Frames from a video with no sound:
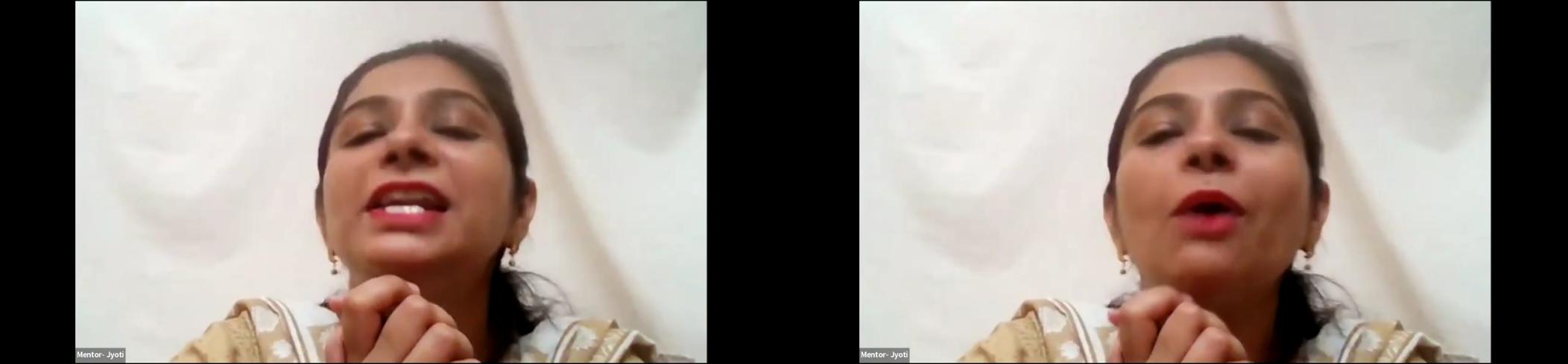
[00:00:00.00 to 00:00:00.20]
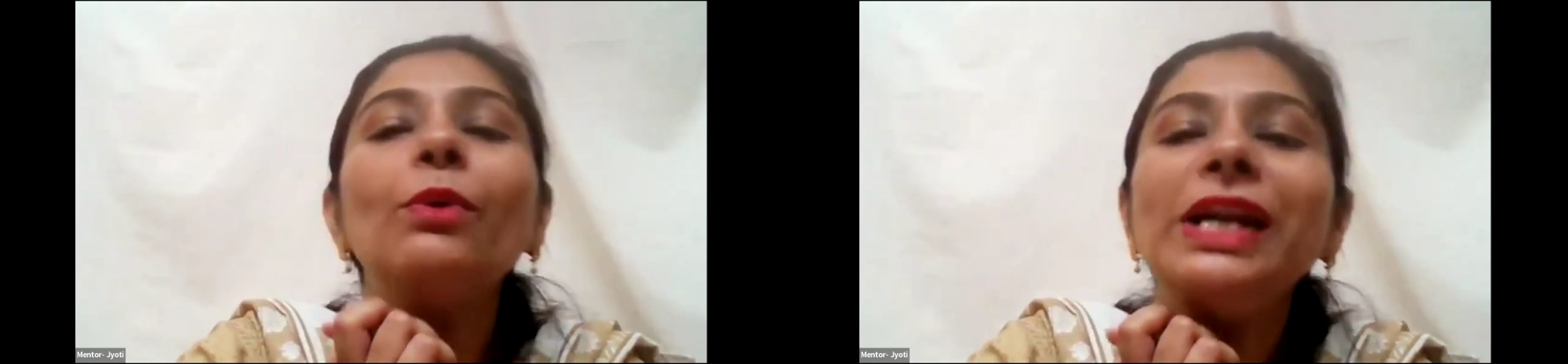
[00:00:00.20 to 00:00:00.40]

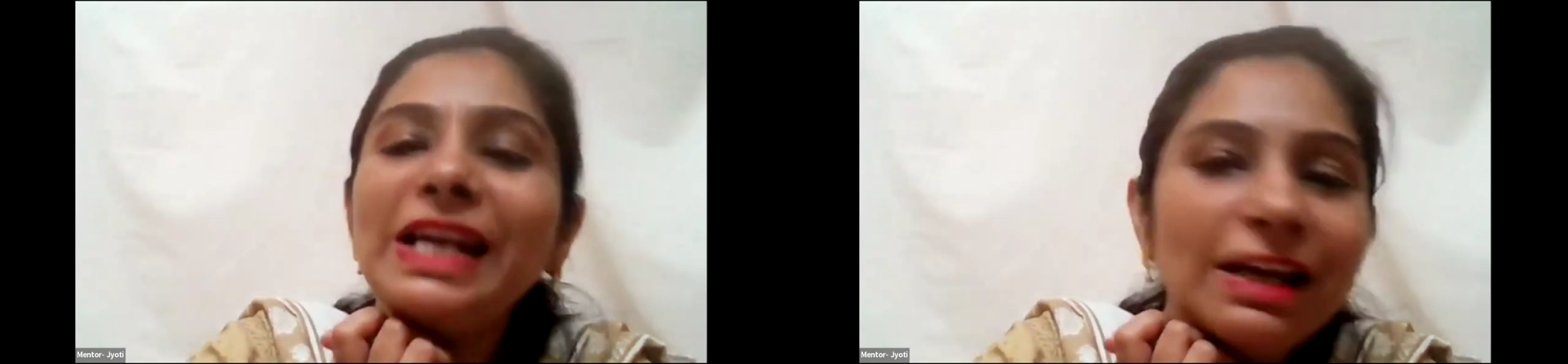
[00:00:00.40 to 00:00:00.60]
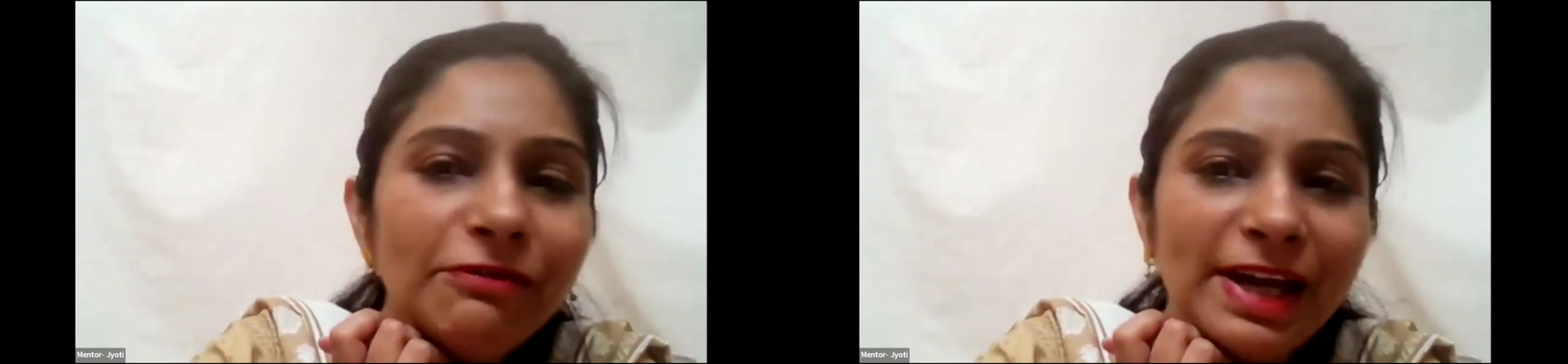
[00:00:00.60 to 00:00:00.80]
Now
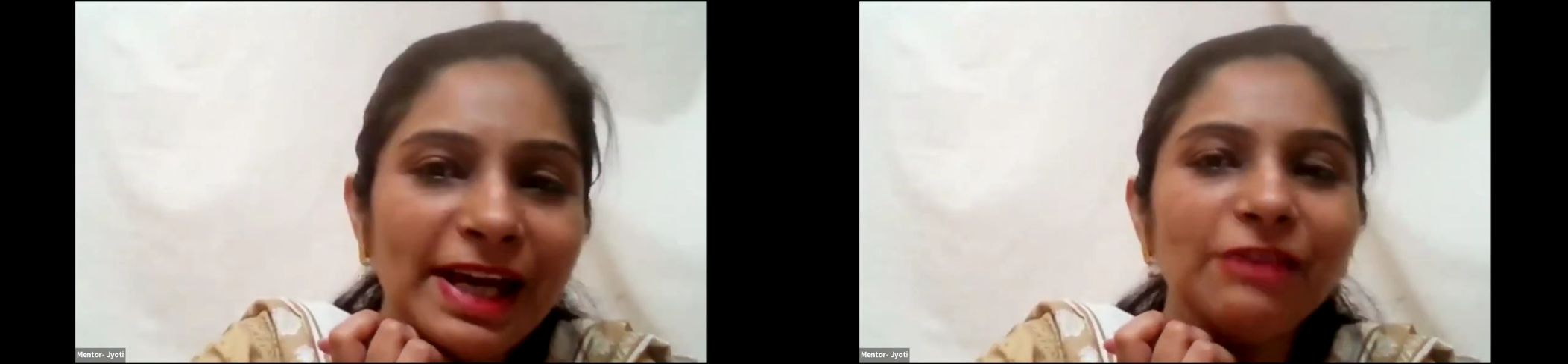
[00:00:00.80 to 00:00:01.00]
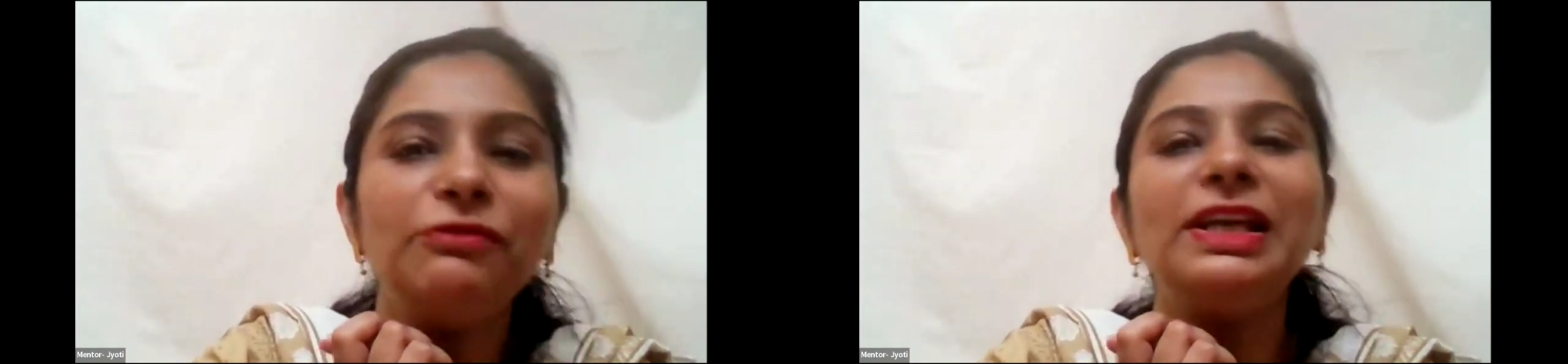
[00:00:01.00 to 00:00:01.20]
in
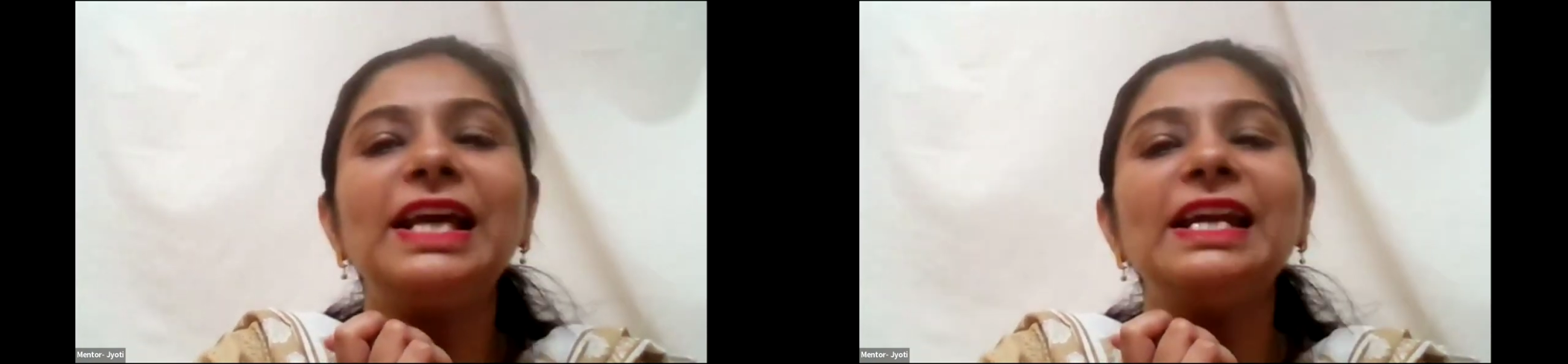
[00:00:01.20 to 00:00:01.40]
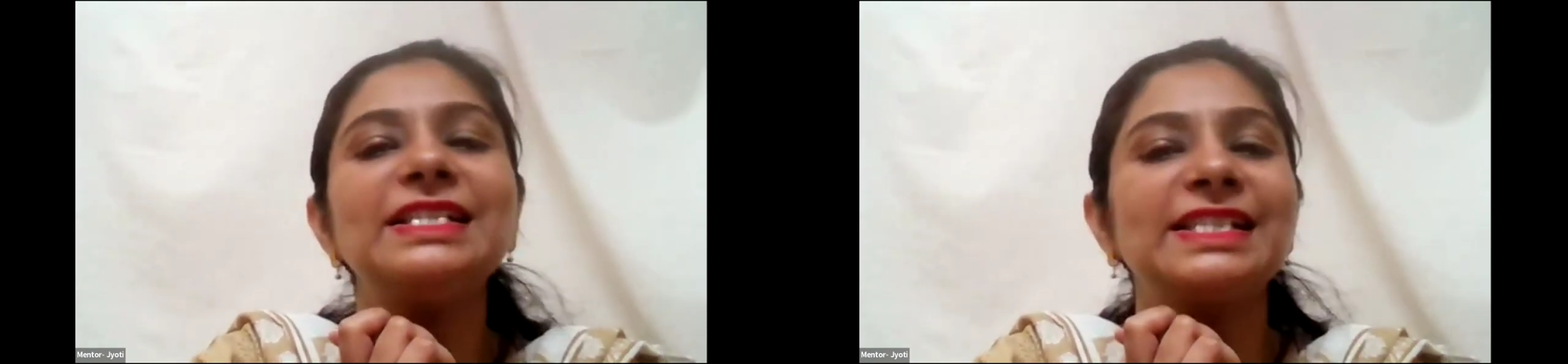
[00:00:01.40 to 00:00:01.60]
living, we
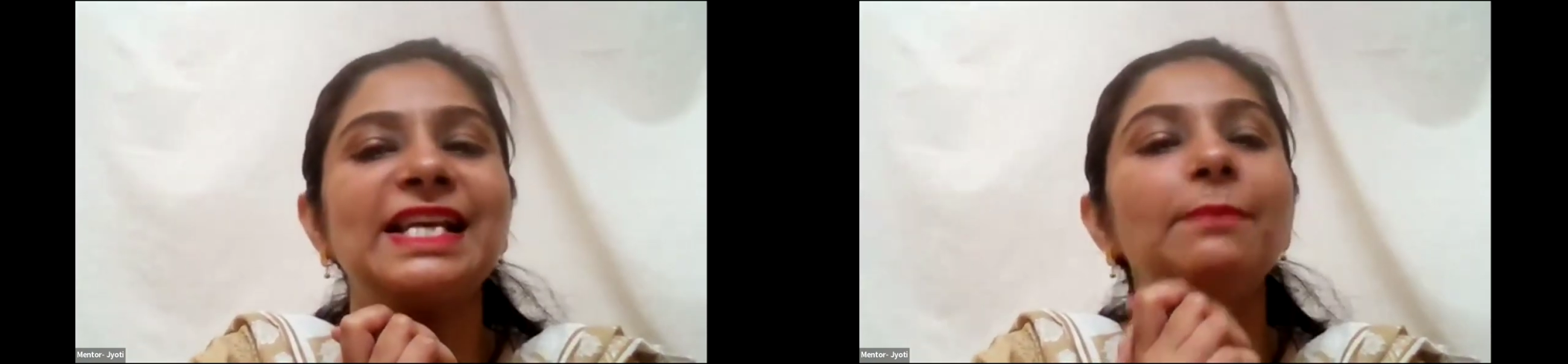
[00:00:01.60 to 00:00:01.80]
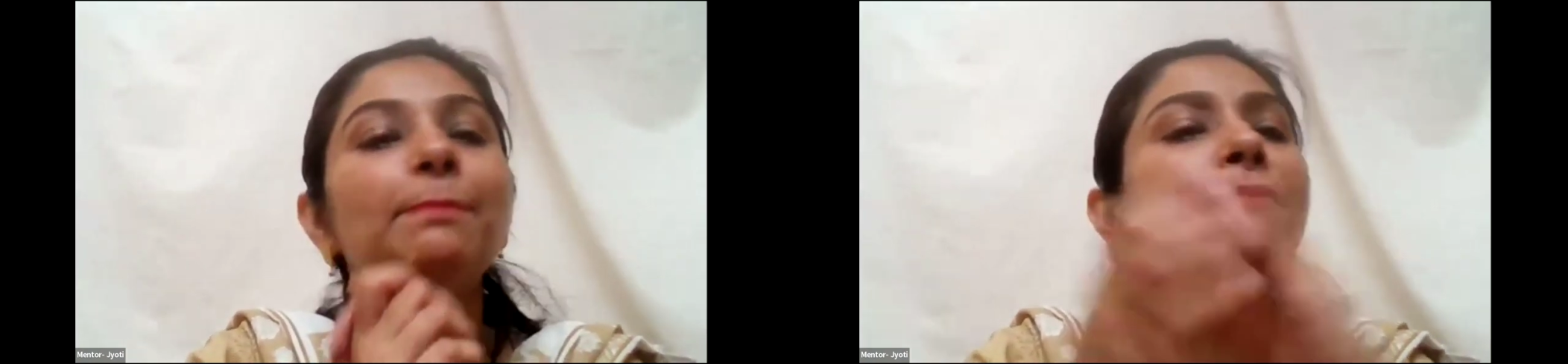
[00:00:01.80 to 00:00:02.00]
can
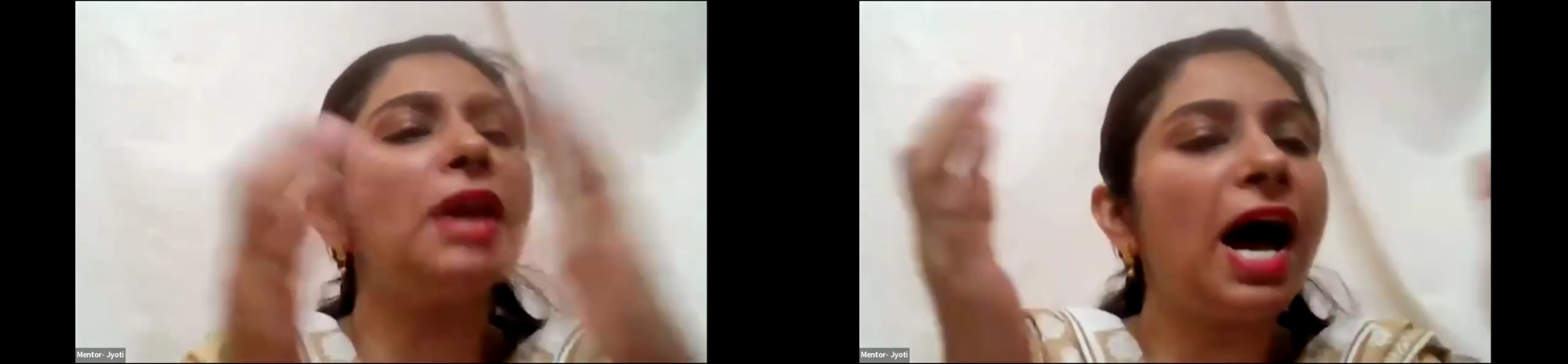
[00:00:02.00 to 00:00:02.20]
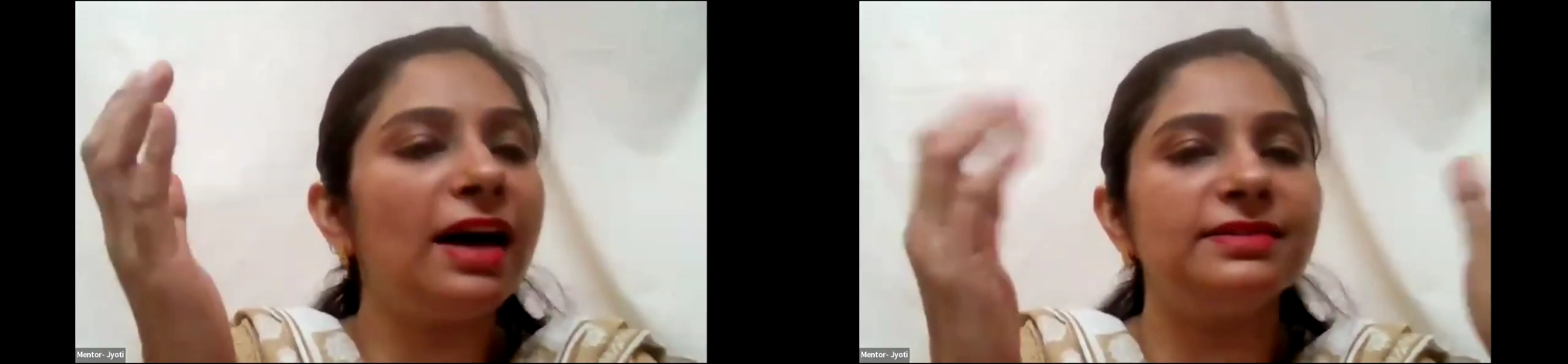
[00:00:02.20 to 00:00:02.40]
say
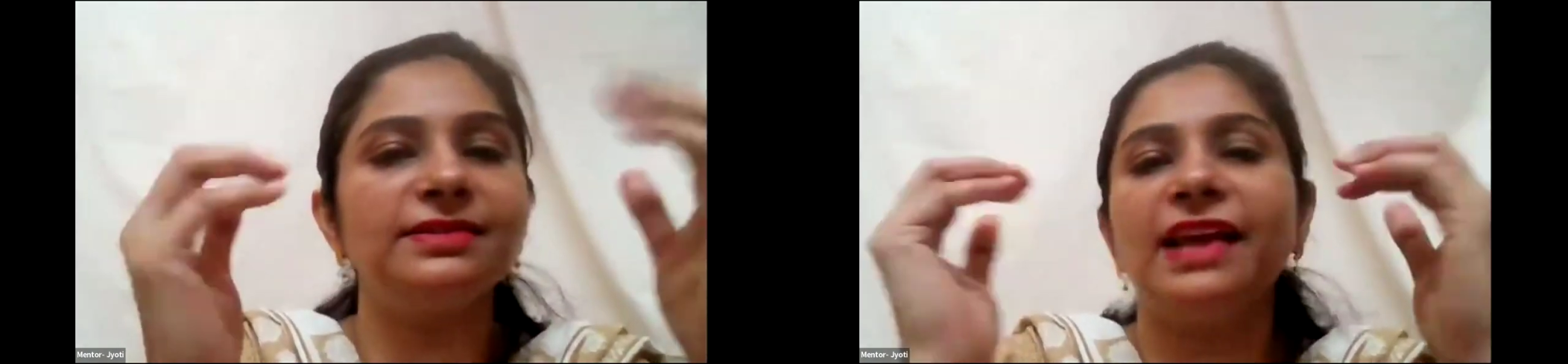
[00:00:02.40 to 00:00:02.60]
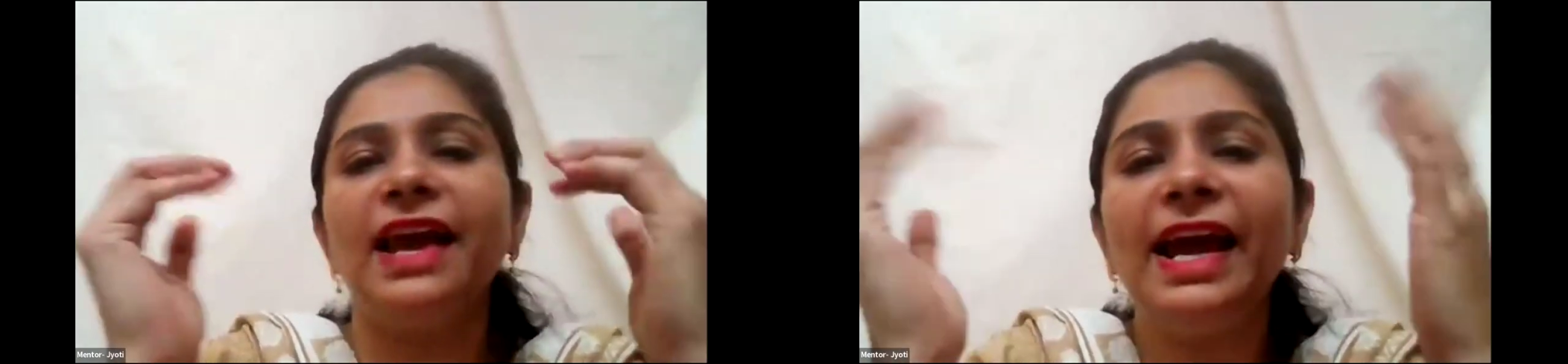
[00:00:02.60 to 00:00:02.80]
plants,